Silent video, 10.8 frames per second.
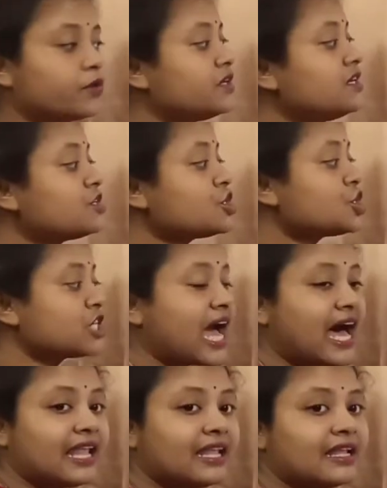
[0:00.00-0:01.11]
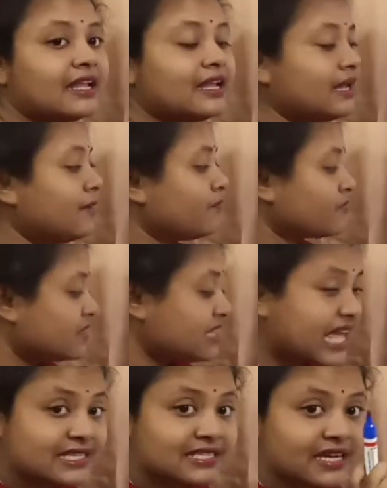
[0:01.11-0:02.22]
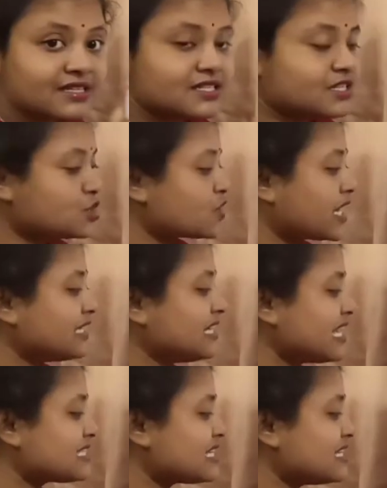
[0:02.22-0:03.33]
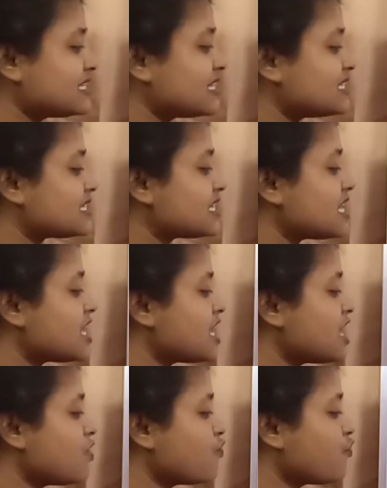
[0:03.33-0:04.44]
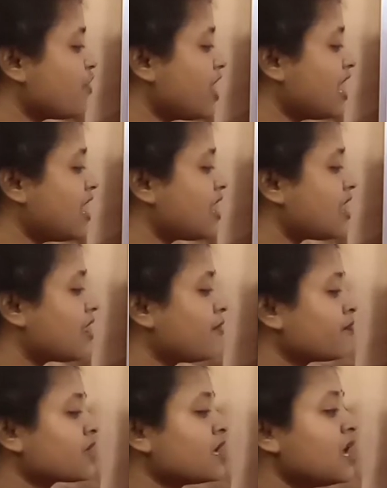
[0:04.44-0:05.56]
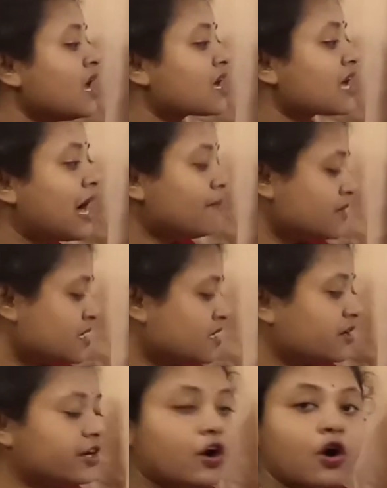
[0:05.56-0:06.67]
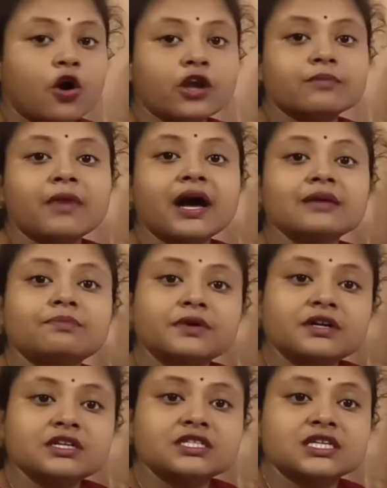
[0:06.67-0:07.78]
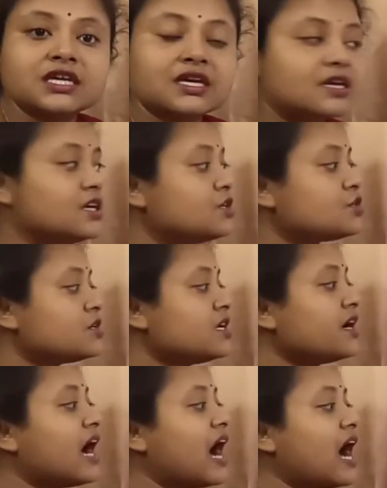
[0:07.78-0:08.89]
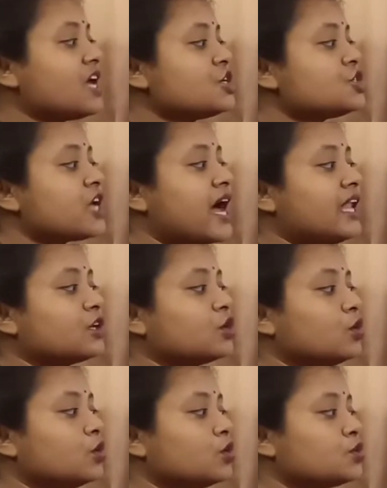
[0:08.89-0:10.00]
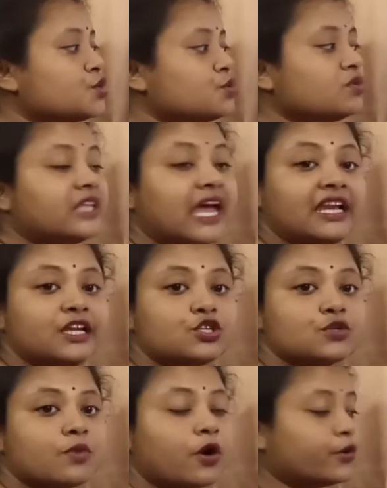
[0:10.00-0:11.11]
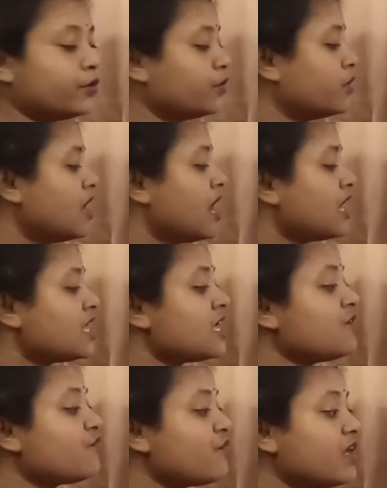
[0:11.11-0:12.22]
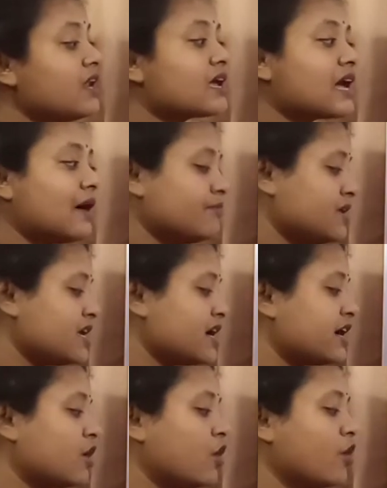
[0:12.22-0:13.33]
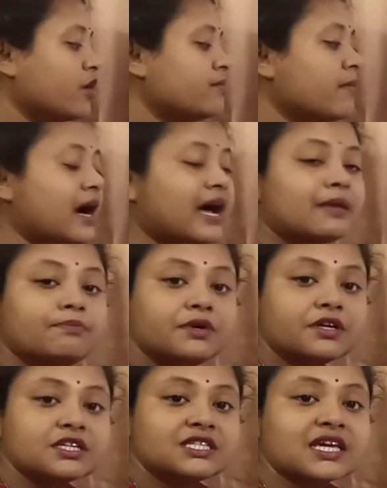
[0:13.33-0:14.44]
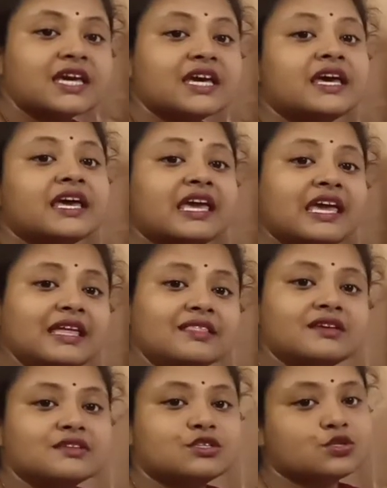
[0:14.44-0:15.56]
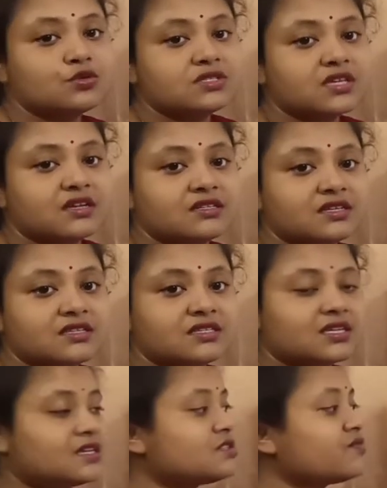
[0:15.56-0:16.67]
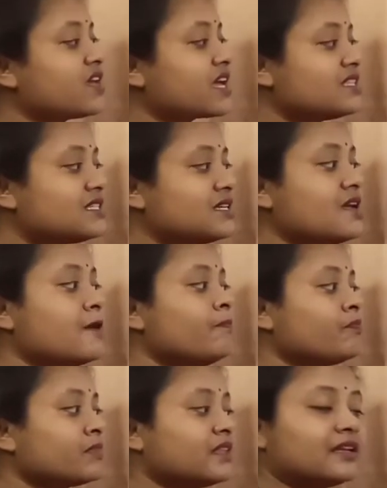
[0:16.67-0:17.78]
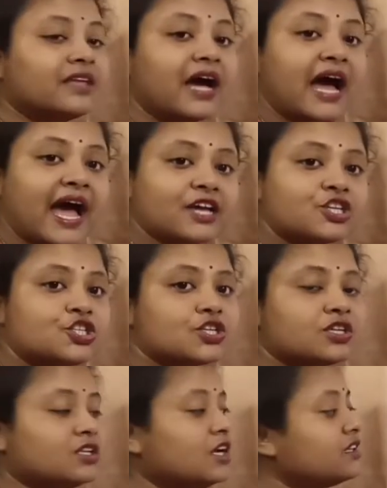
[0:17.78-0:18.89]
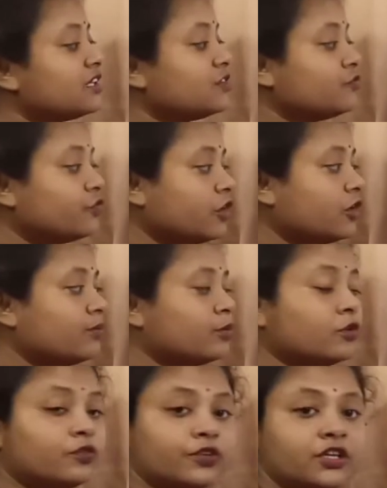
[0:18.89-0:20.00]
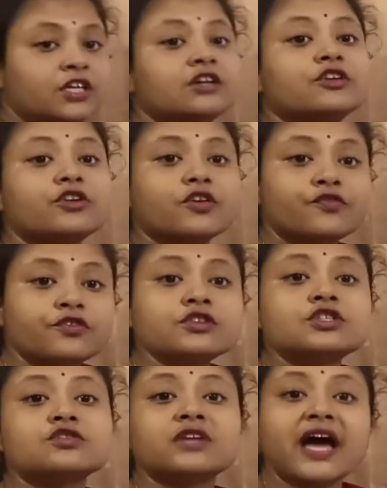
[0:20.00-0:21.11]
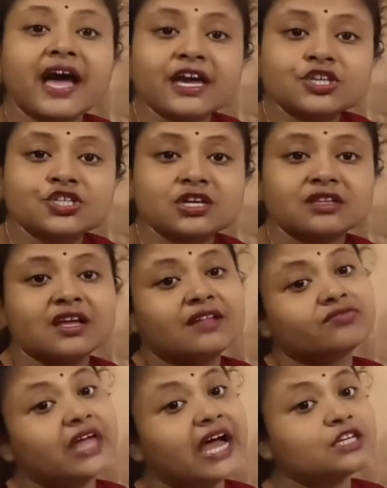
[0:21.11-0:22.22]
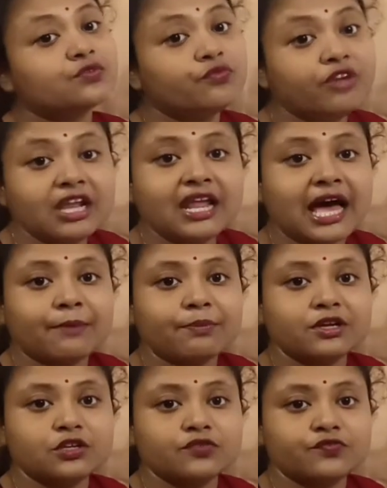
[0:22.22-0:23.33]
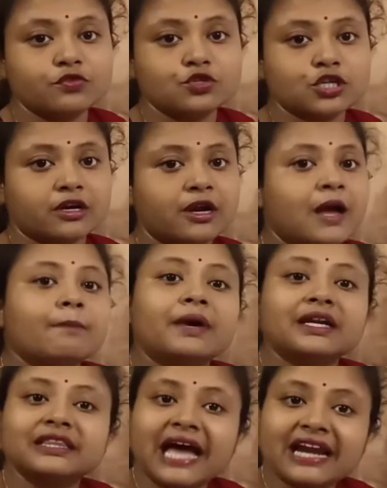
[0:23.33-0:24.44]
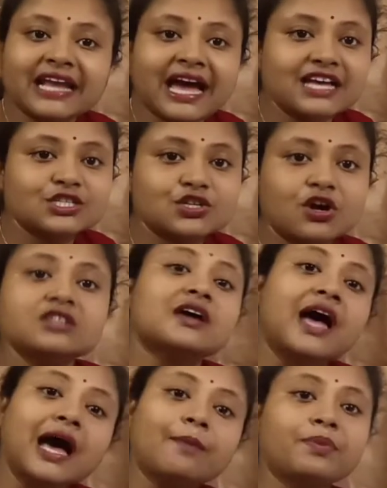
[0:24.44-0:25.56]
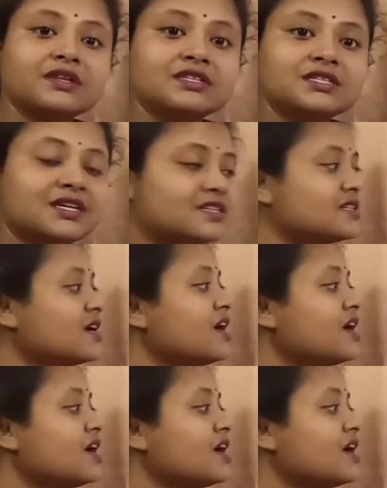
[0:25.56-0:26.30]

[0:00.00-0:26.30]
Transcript: Here, shall. Next sentence. Look at the next sentence. He will come here on my birthday. So here, I shall go to Delhi tomorrow. He will come here on my birthday. In these two sentences, we can see that the action, that the verb over here refers to the action that will happen in future, but that has not happened yet.